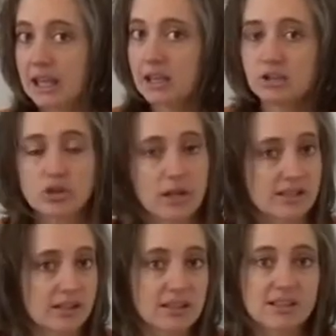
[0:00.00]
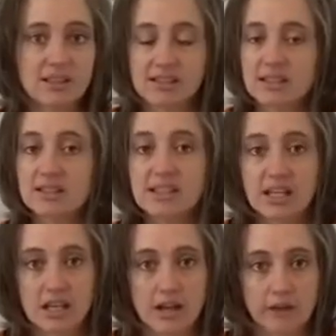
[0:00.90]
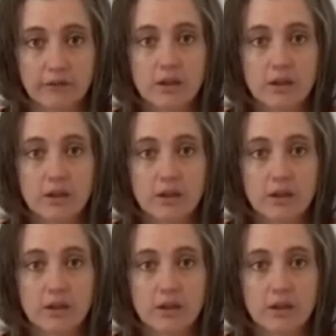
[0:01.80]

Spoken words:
can't stress consistency enough.